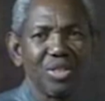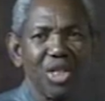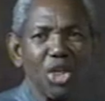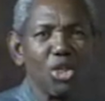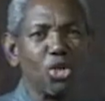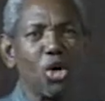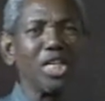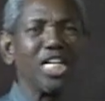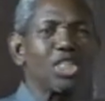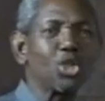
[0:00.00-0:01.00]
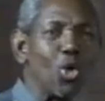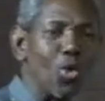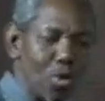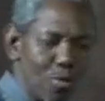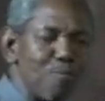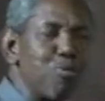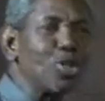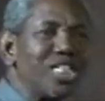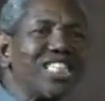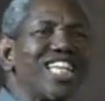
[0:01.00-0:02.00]
You don't need to put
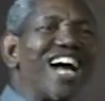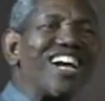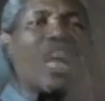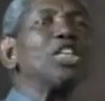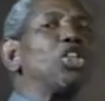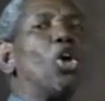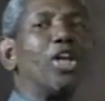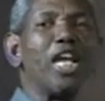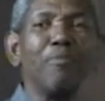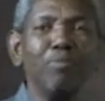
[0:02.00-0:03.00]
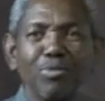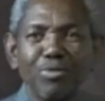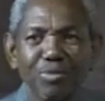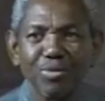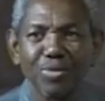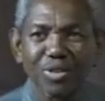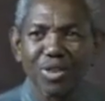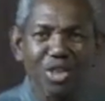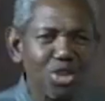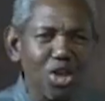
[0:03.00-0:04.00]
it around your name.
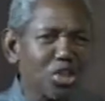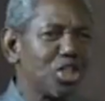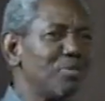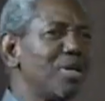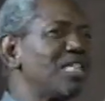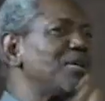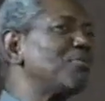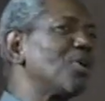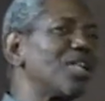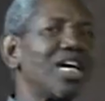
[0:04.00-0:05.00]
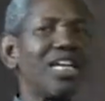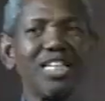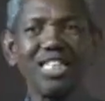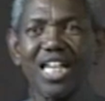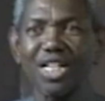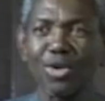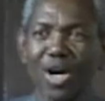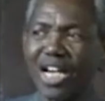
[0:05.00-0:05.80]
Just remain the brother that you are.